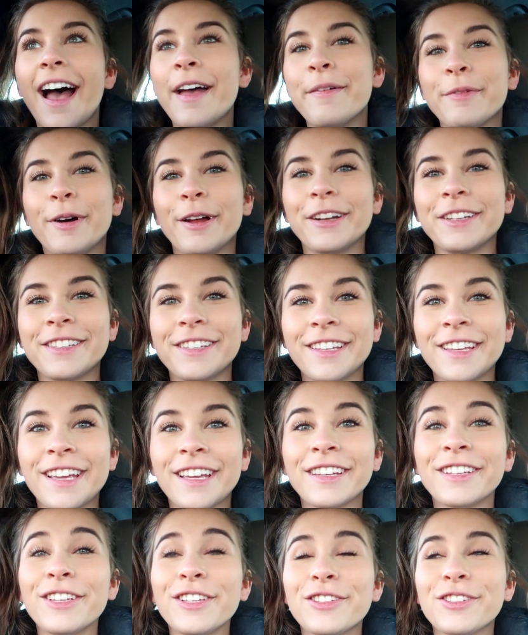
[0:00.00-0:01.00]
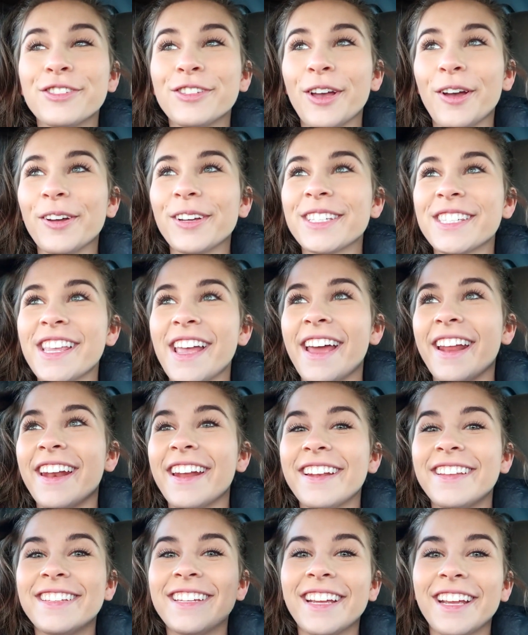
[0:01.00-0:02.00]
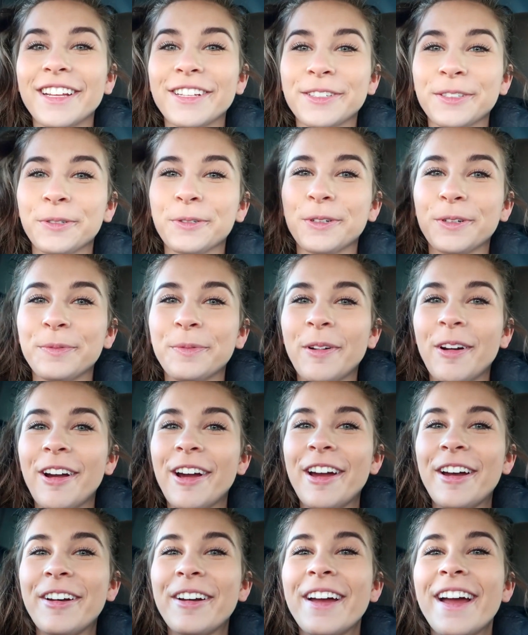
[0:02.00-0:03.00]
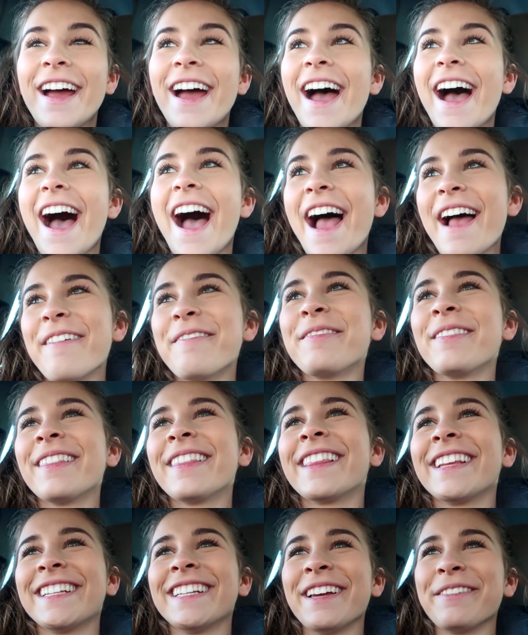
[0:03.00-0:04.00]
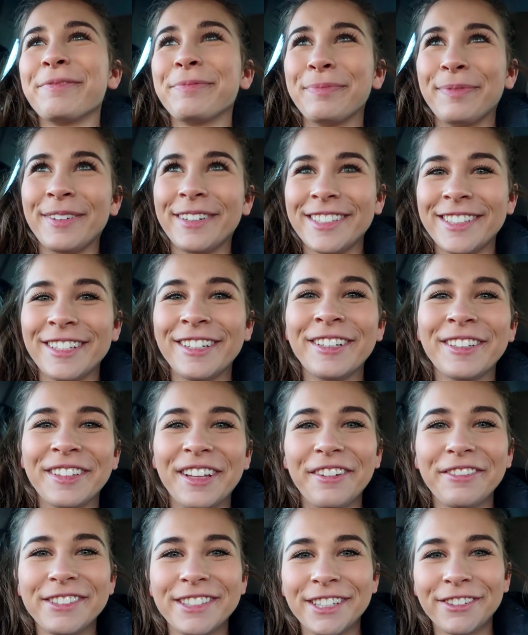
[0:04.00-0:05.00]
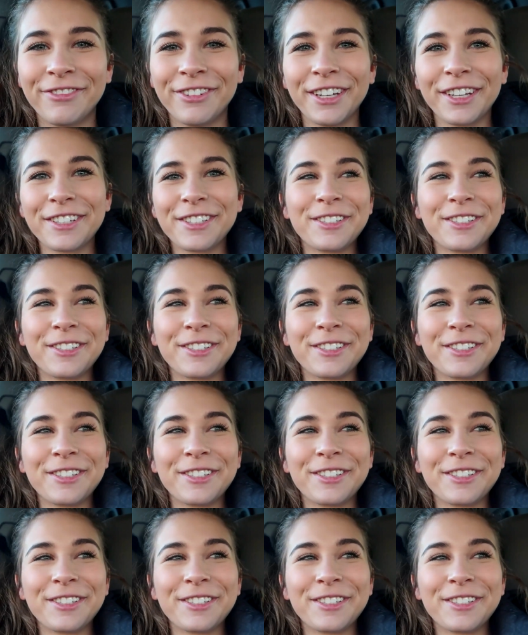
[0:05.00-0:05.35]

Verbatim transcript: I'm honestly so excited to get sore tomorrow. I'm the type of person who loves get to real.